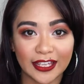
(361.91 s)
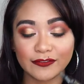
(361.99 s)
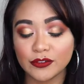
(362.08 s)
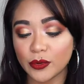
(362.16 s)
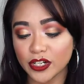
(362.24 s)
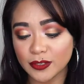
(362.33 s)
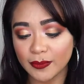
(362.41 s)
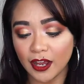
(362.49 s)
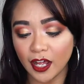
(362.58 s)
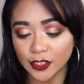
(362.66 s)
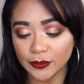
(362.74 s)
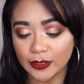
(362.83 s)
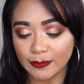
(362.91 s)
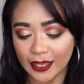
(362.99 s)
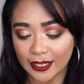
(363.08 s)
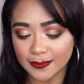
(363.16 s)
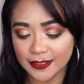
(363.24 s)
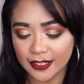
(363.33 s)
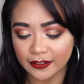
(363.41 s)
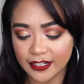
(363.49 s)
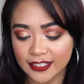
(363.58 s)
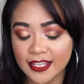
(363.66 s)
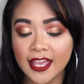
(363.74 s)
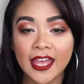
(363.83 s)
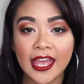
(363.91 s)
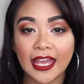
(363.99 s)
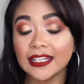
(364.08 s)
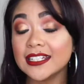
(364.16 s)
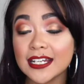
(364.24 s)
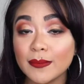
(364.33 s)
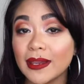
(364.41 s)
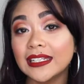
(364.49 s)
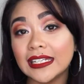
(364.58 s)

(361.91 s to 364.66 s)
If you watch my Halloween makeup series, anytime I